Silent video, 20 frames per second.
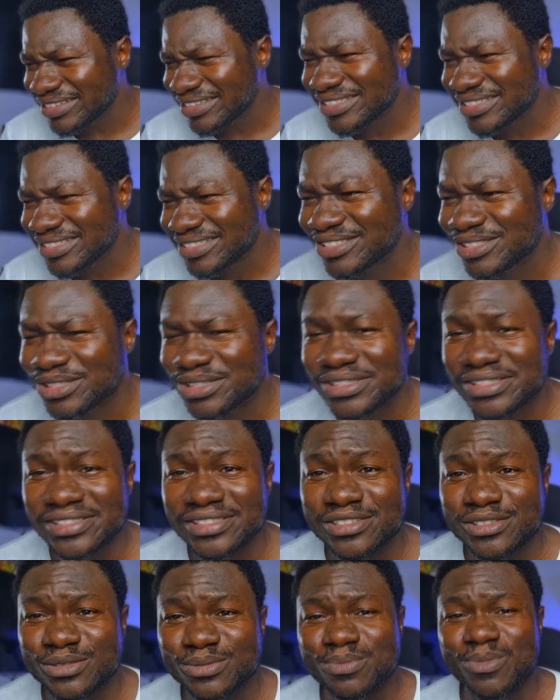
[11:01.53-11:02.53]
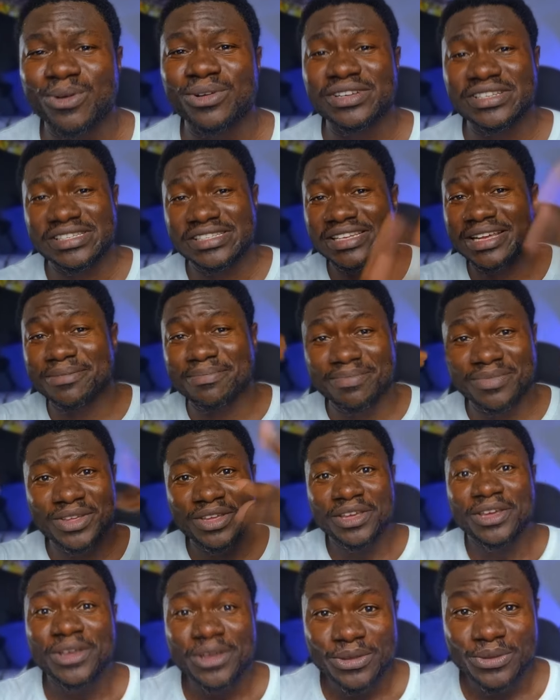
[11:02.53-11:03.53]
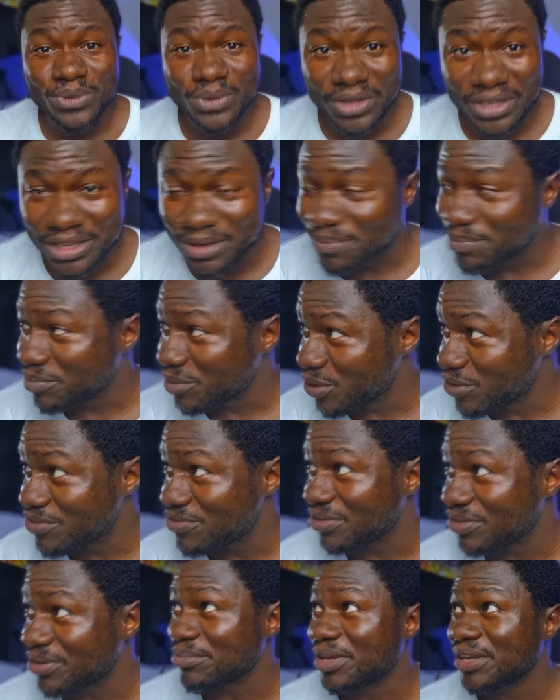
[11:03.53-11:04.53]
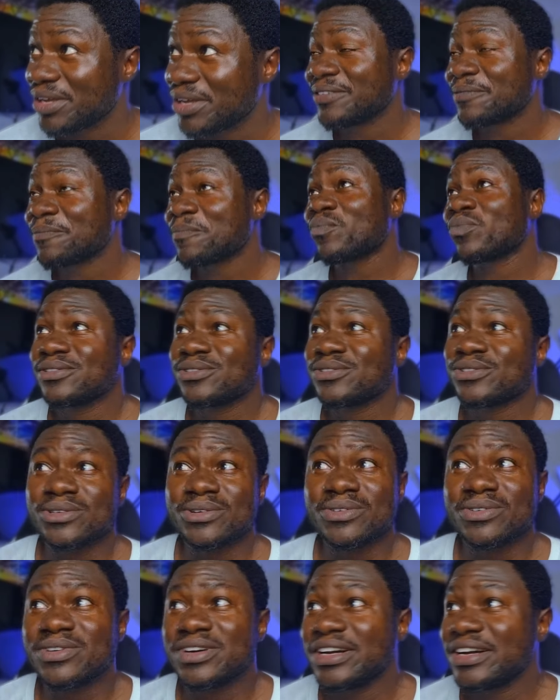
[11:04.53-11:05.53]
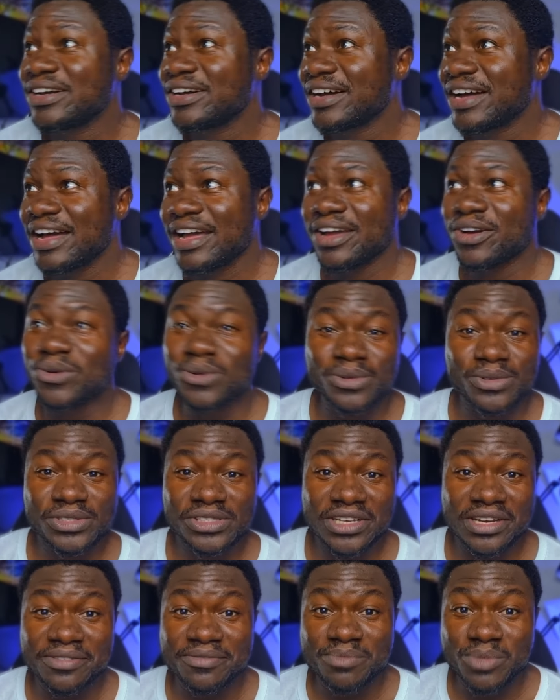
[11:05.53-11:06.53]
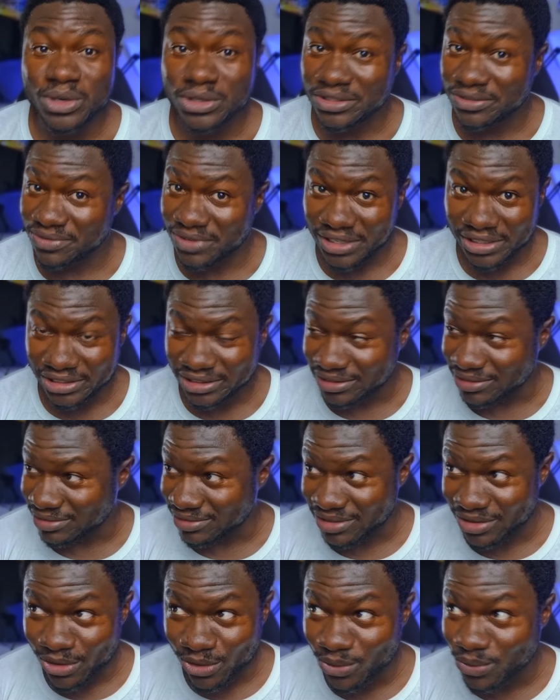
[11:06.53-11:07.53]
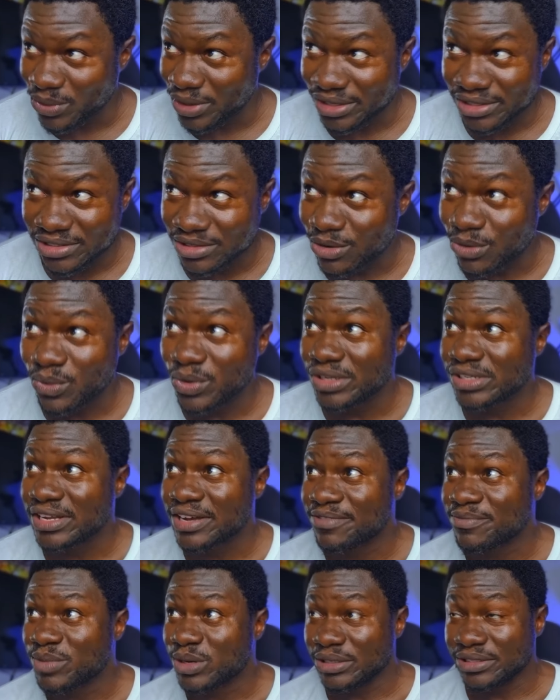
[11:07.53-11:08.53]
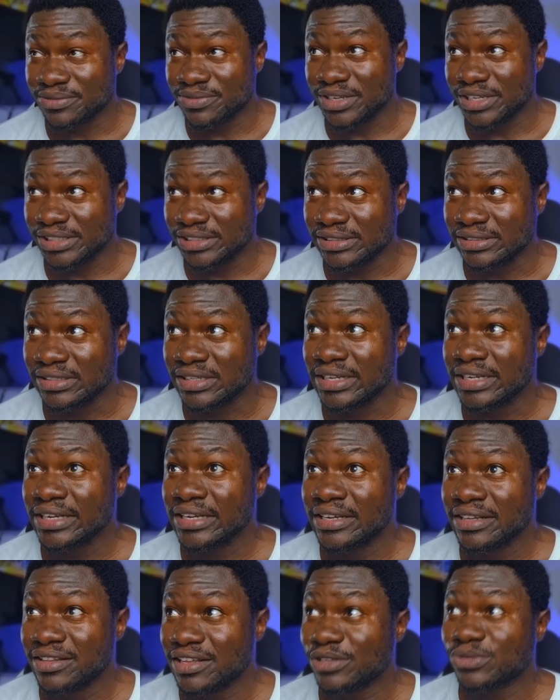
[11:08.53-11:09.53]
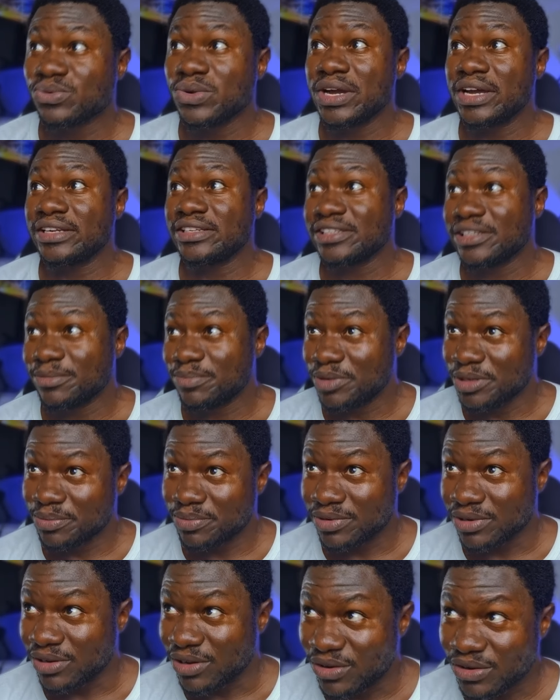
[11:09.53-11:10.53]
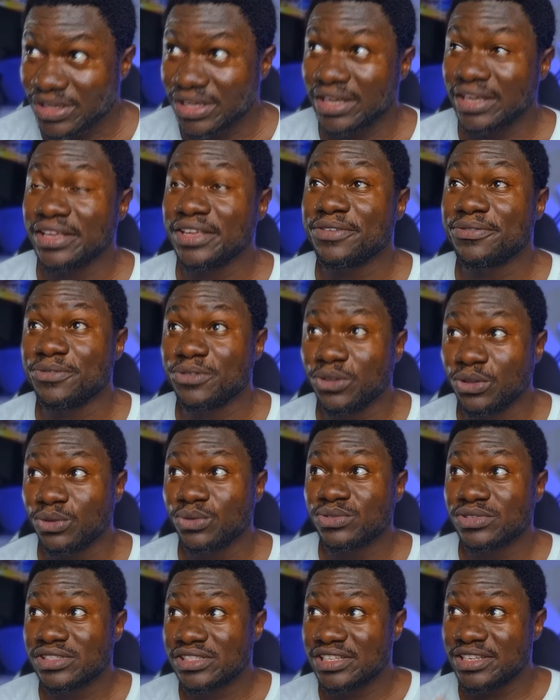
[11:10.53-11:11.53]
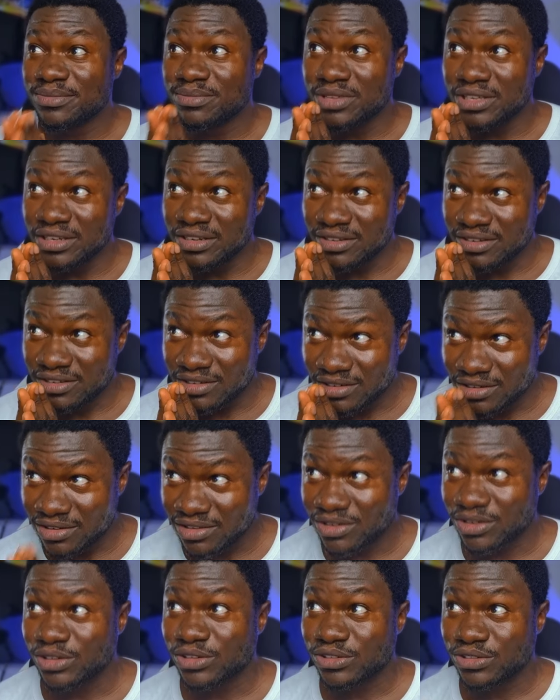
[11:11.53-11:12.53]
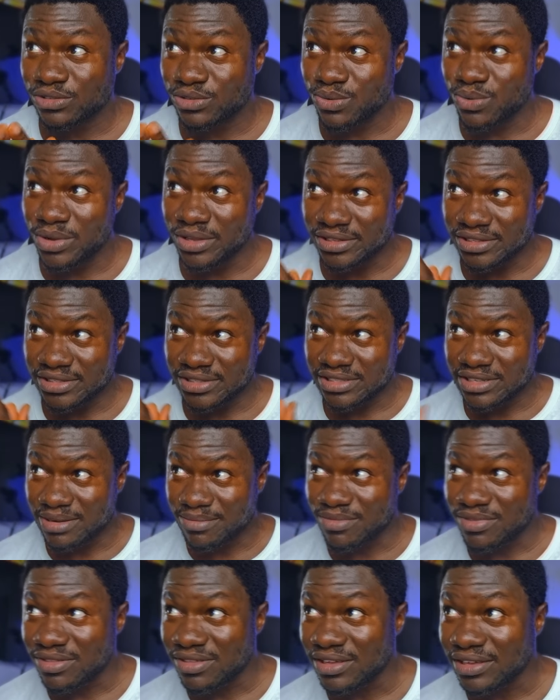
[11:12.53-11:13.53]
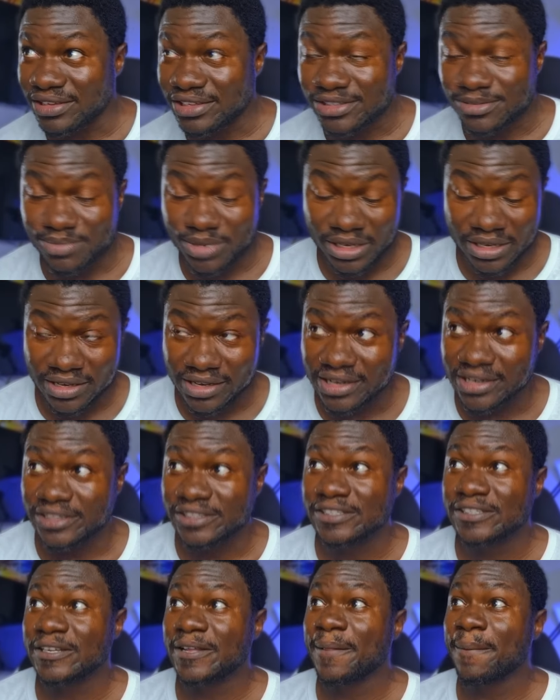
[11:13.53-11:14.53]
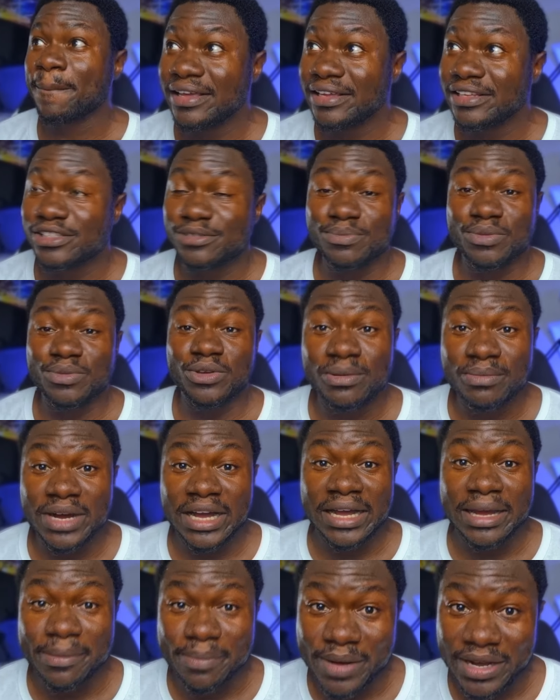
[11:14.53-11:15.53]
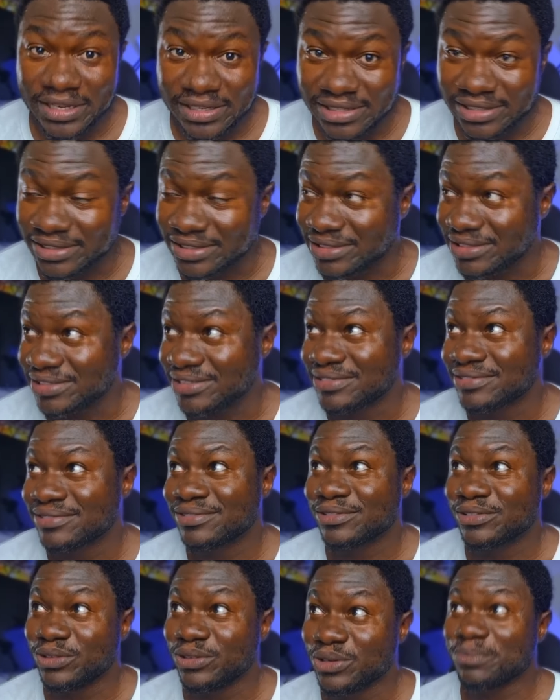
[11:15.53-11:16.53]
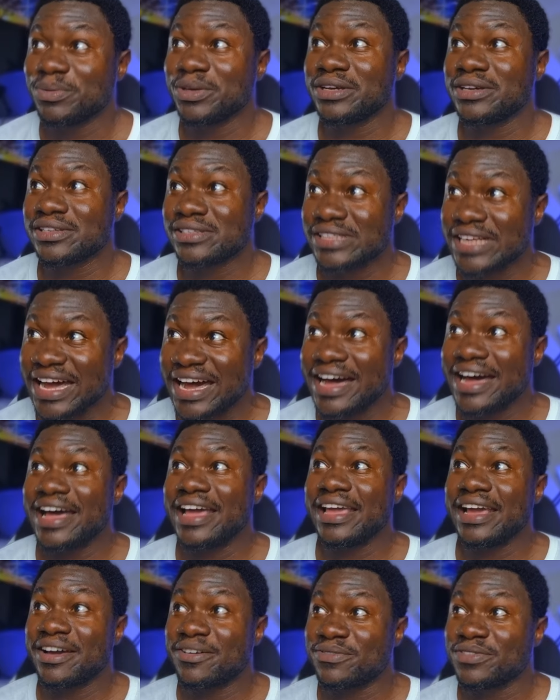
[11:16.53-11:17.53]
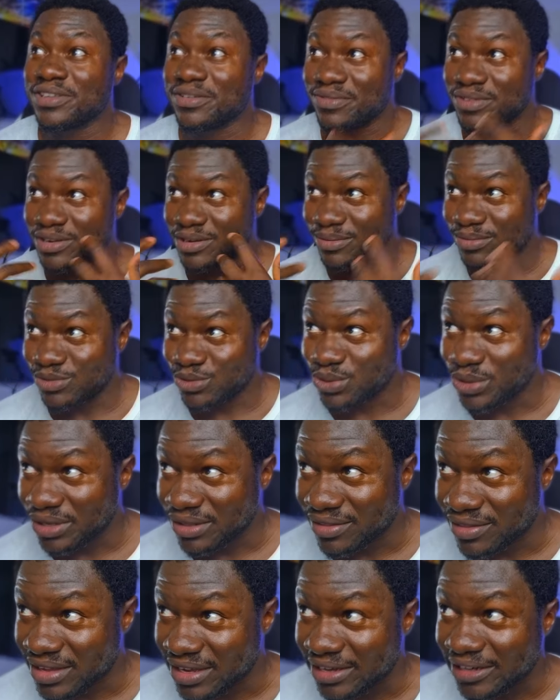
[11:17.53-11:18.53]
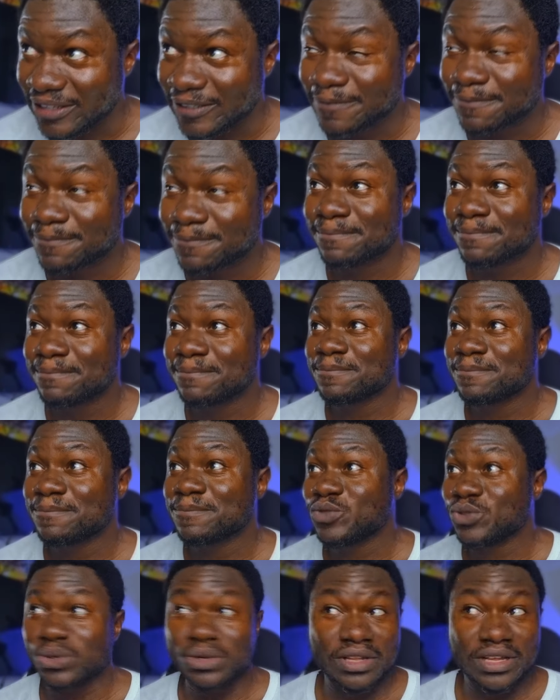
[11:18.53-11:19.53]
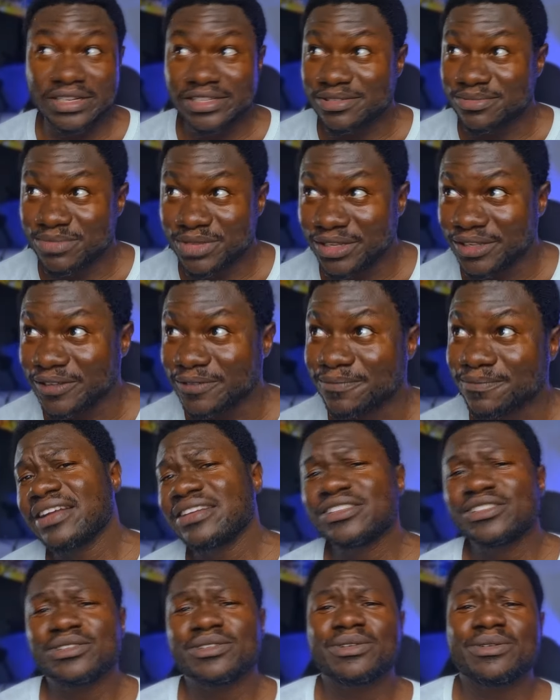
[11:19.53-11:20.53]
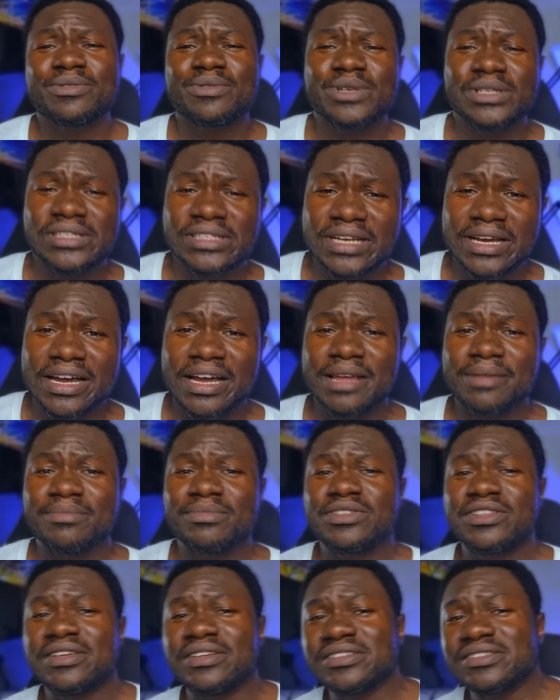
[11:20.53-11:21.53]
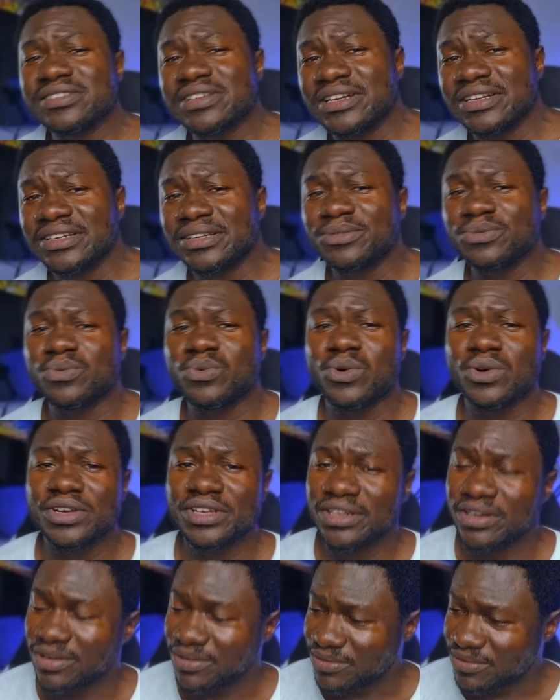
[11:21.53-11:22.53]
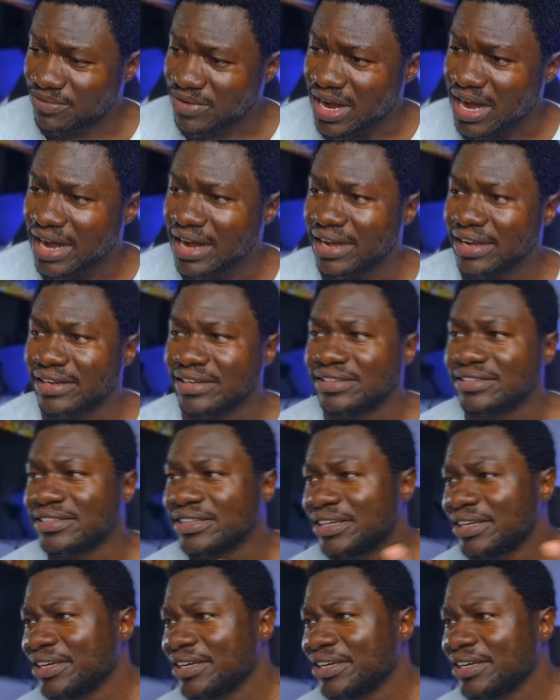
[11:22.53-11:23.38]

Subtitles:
This is just a small step. You keep moving, man. So I always have motivation, always have motivation. That's why I tell people, okay, if you see me not doing something, it's because it's beyond my capacity, not because I have given up doing that. So that's me. And you know, with time, things started working on fine.